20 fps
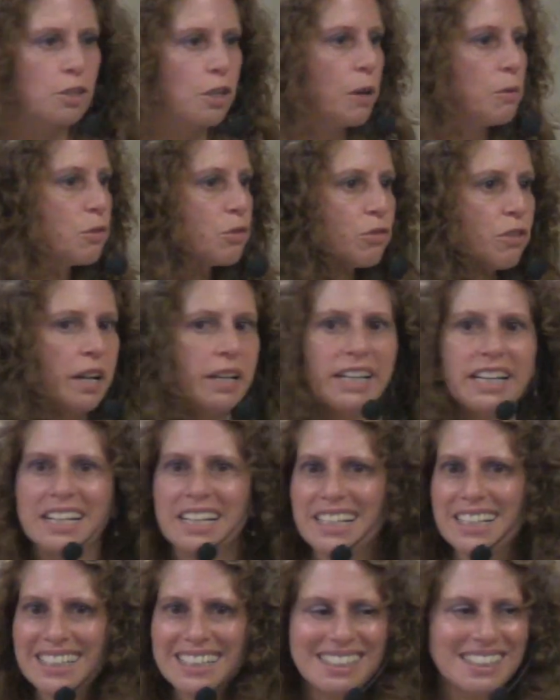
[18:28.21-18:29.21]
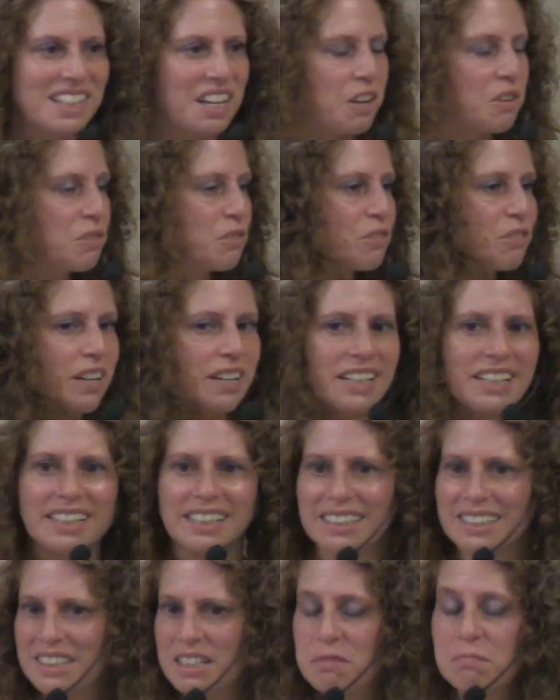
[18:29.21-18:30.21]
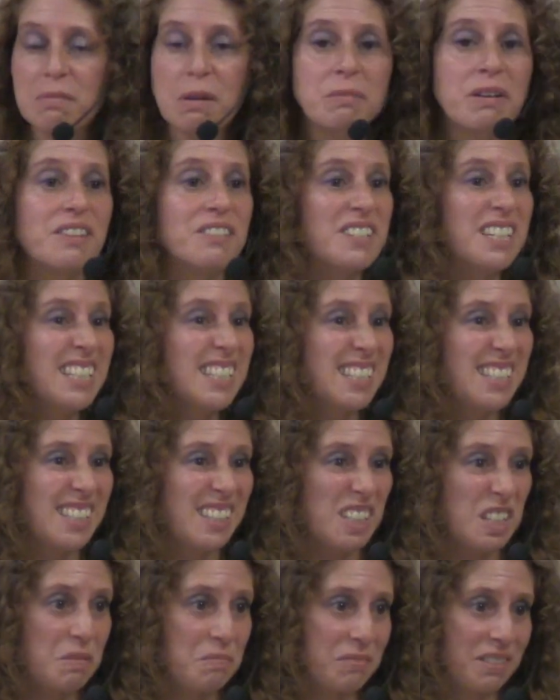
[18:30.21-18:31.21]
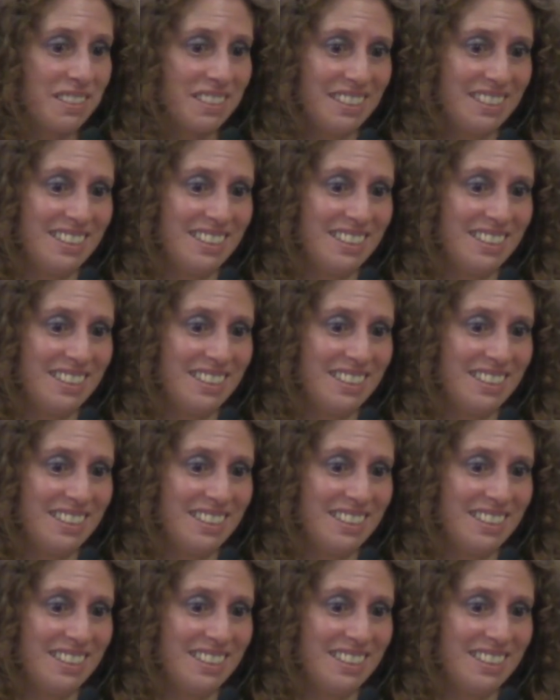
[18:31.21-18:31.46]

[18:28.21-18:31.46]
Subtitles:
So I was running. My mother didn't sleep.